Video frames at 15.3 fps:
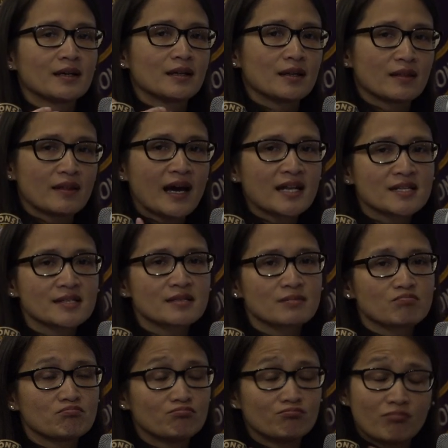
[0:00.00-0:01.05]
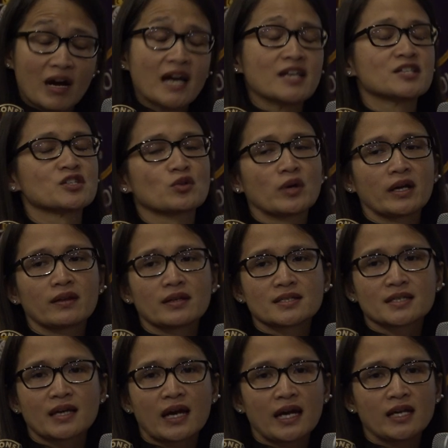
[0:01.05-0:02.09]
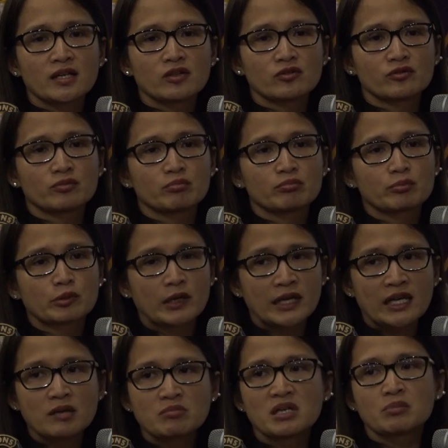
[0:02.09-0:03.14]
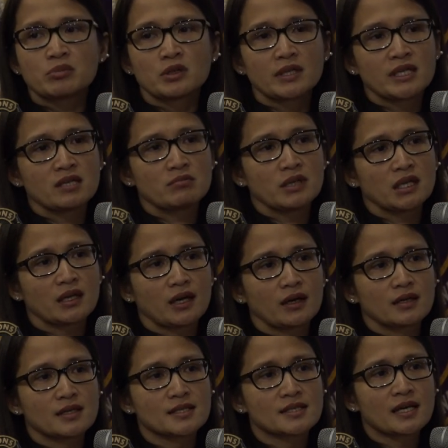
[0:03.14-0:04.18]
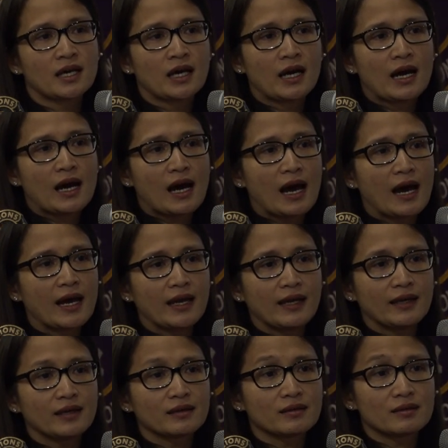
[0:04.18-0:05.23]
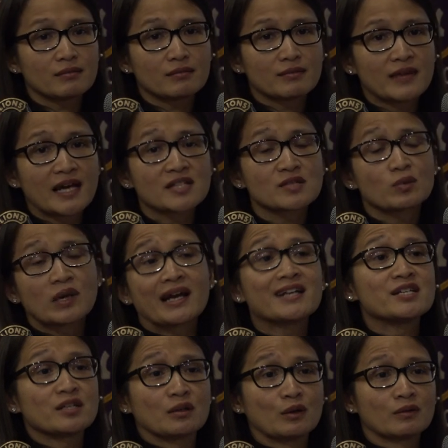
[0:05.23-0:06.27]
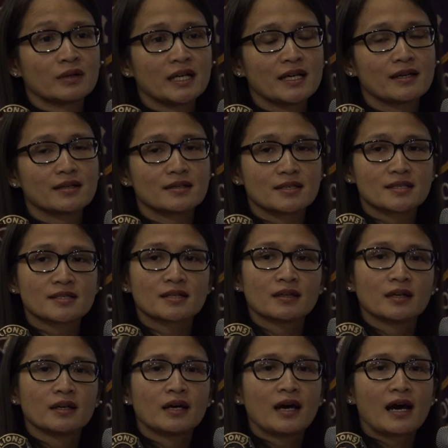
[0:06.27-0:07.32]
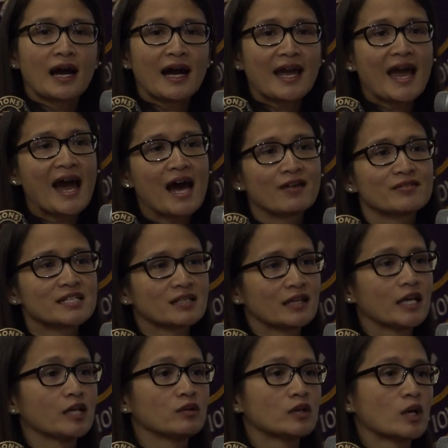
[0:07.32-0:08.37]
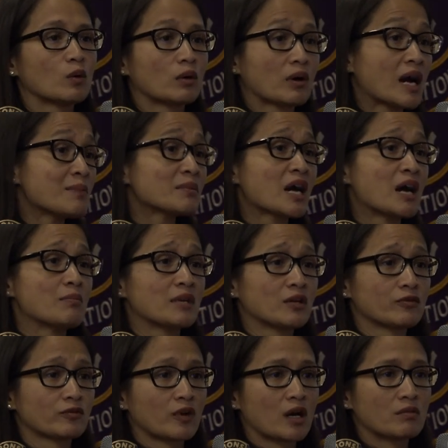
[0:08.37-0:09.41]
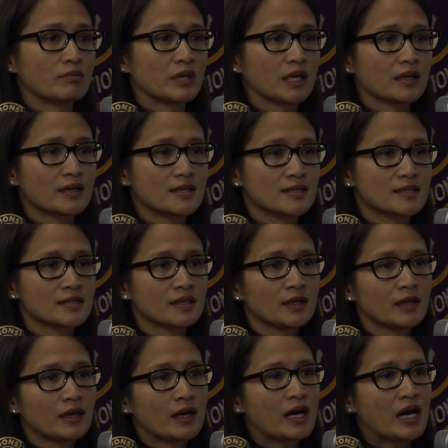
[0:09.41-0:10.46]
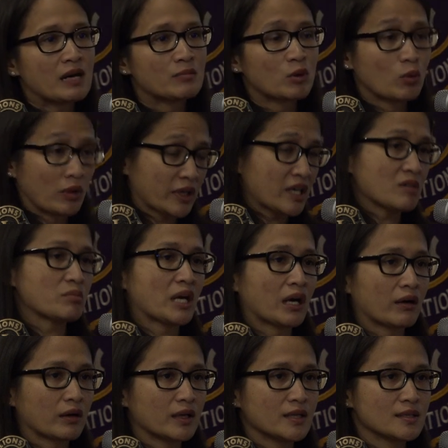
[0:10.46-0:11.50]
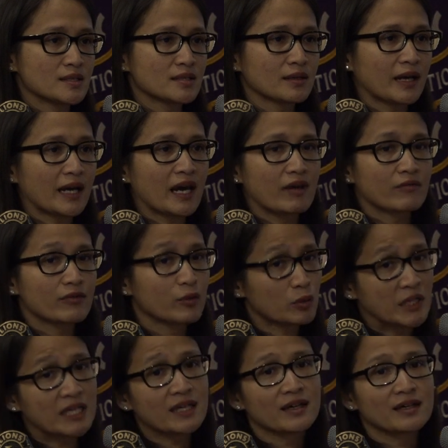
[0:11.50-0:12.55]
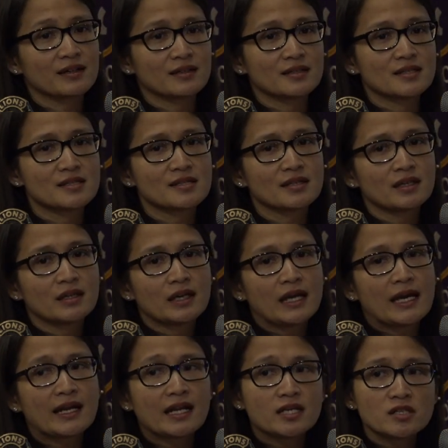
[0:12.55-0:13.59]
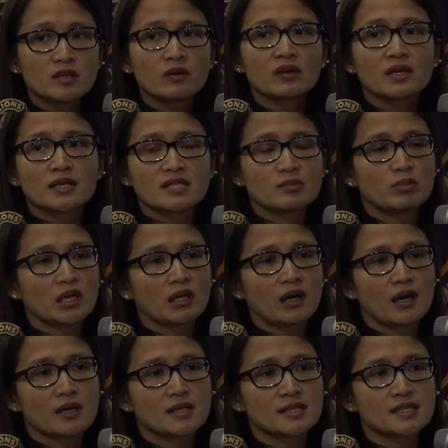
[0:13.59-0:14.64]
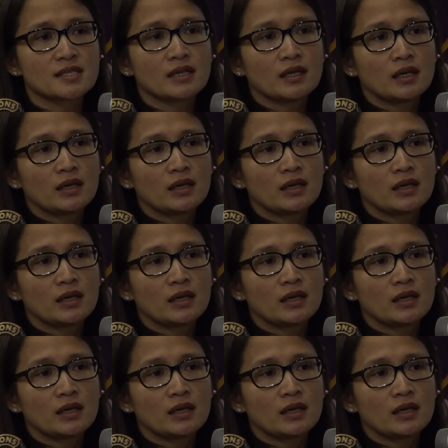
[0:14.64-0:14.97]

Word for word: that's my strength is kind of bringing people in because I, that's what I do is I have to let you know where I'm coming from because I'm a working parent, I have three kids, and I do this because